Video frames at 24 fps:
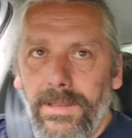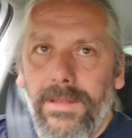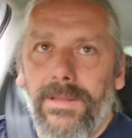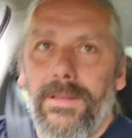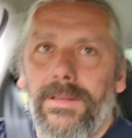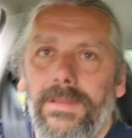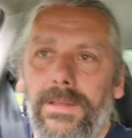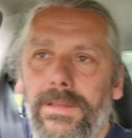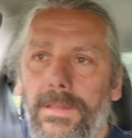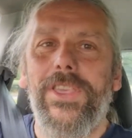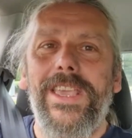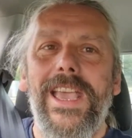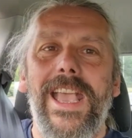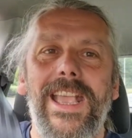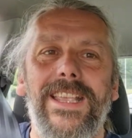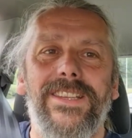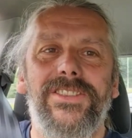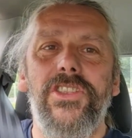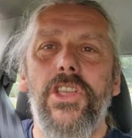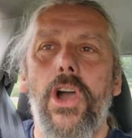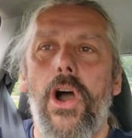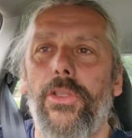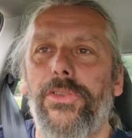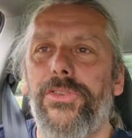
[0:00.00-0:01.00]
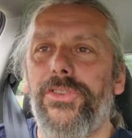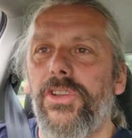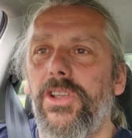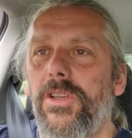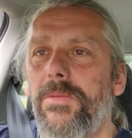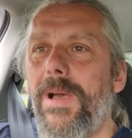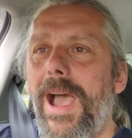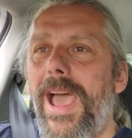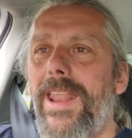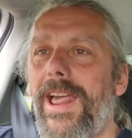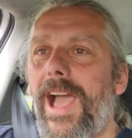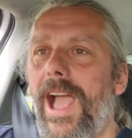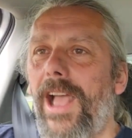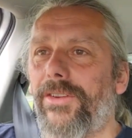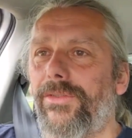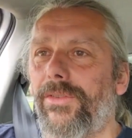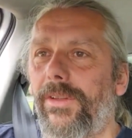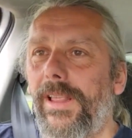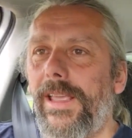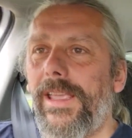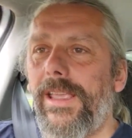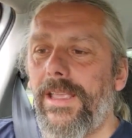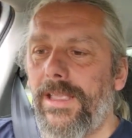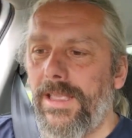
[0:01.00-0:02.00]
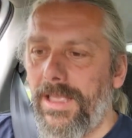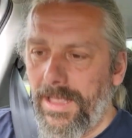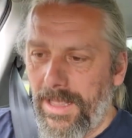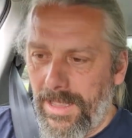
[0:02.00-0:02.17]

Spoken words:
Fourth gear is not too bad actually.